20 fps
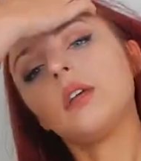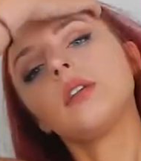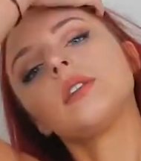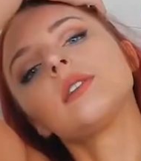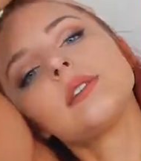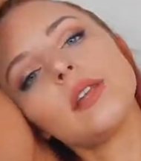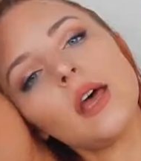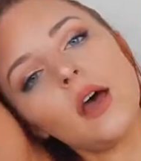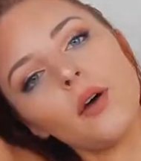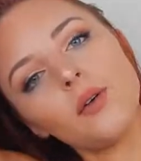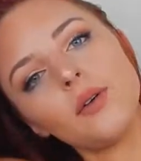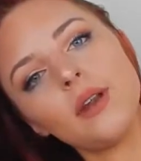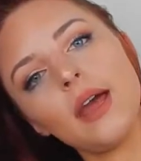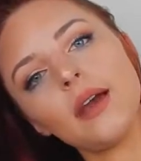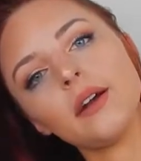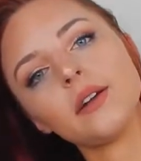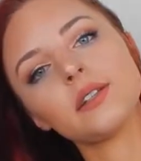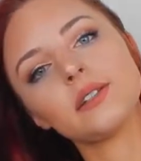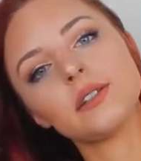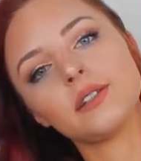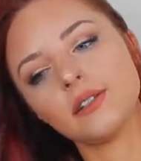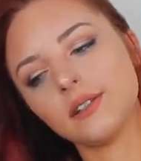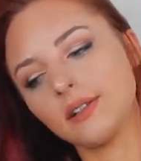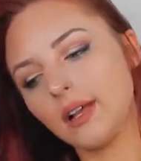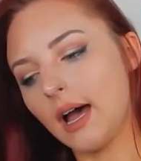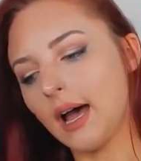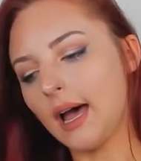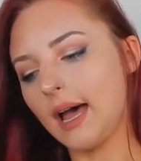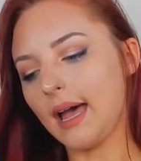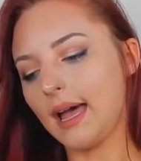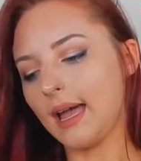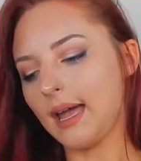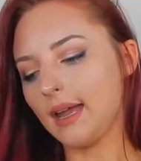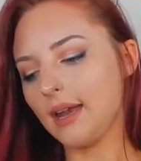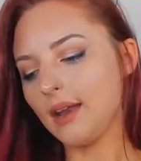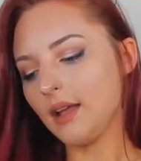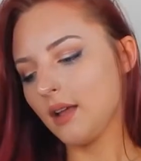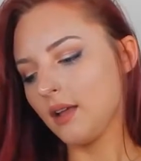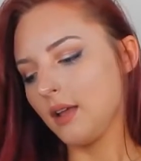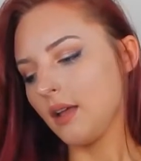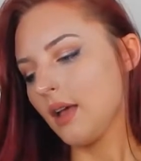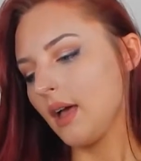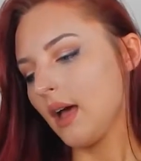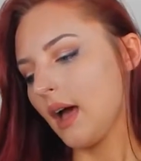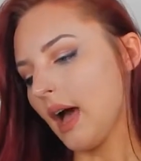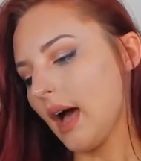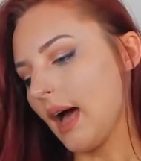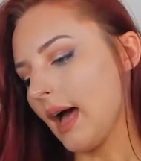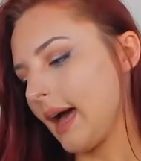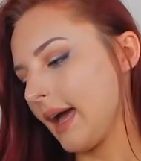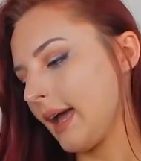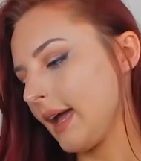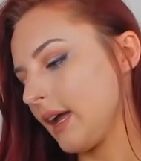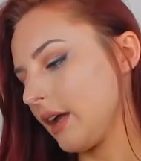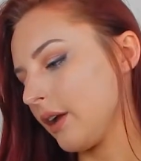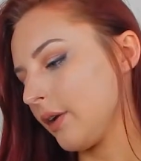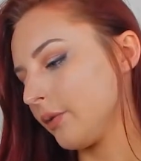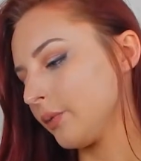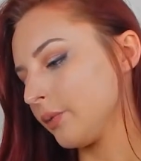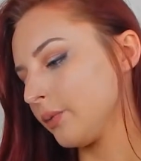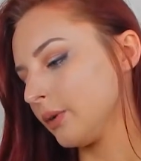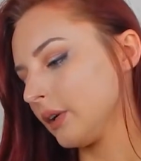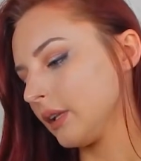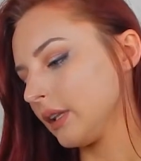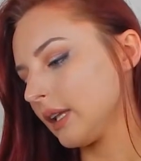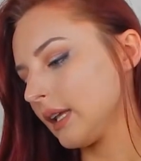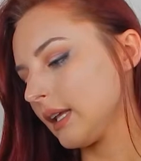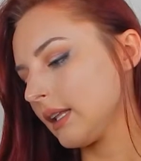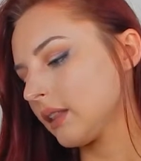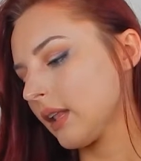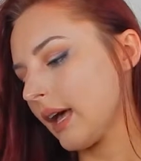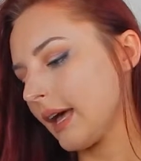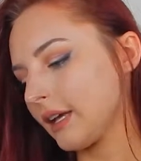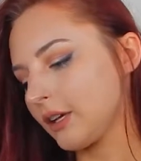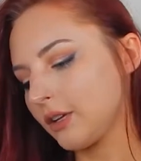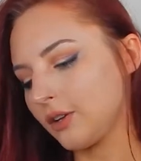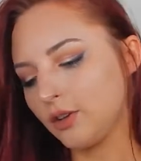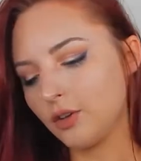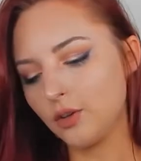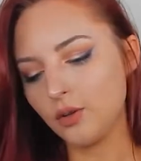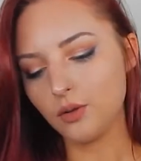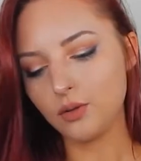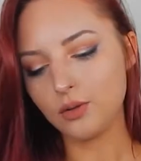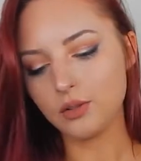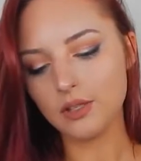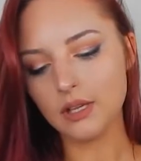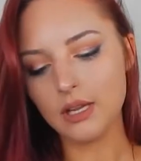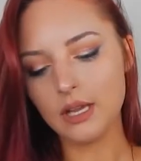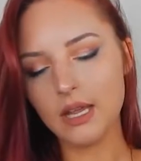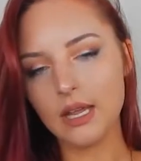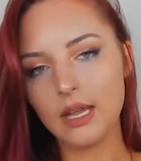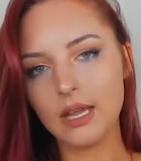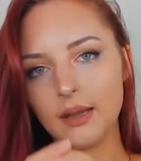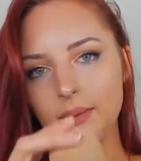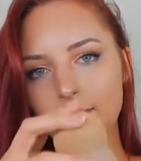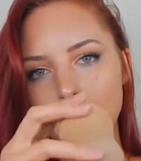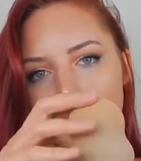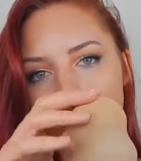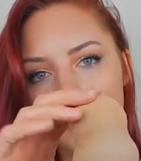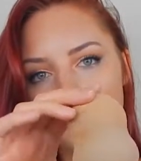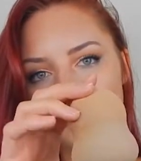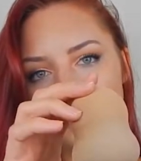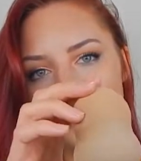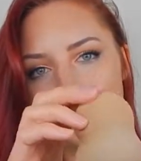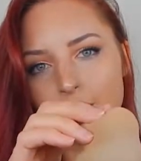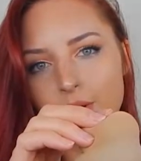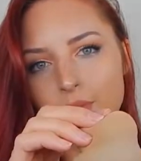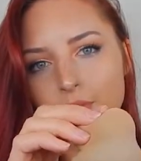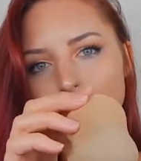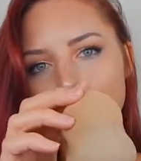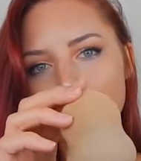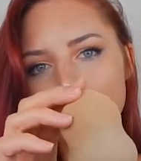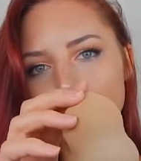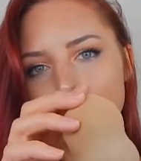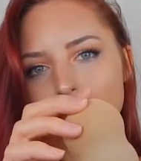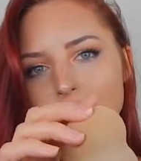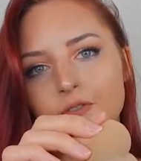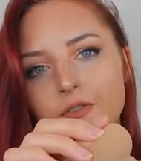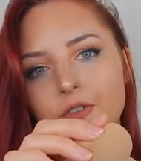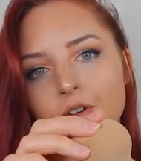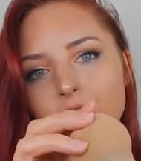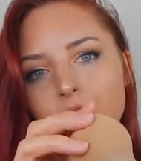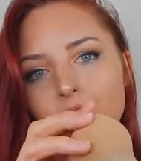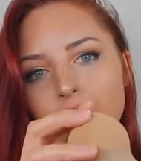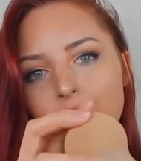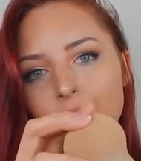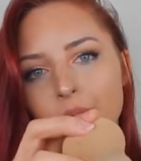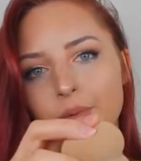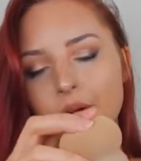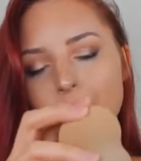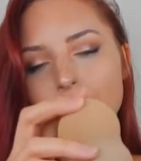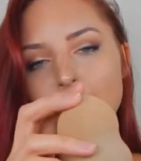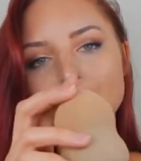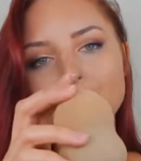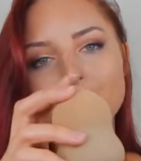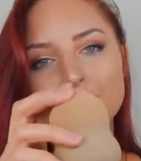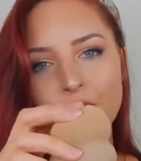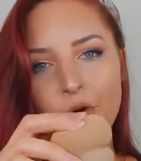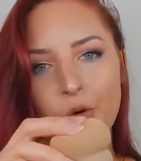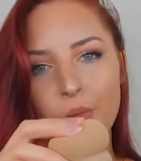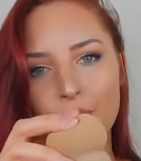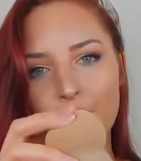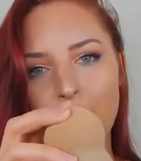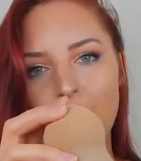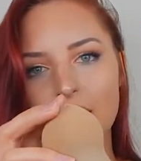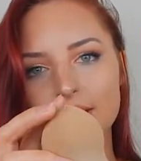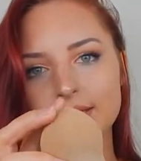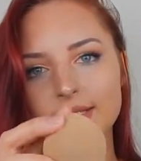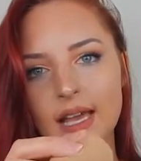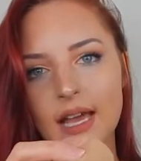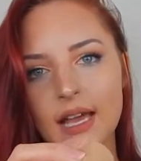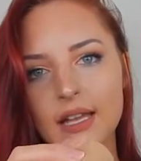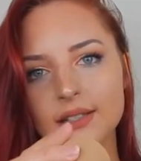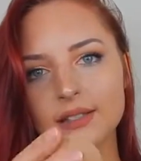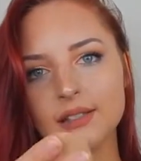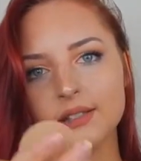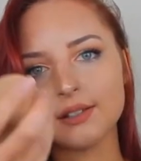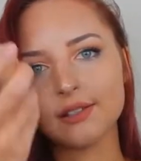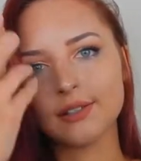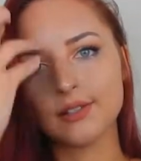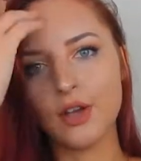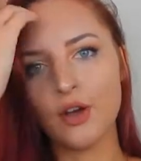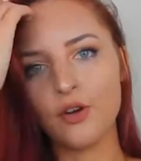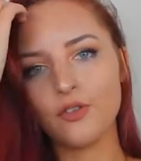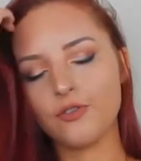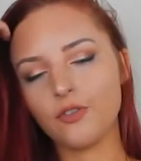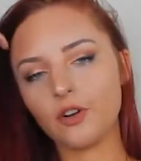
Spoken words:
so next side, I really like using my Beauty Blender for pretty much this whole process. So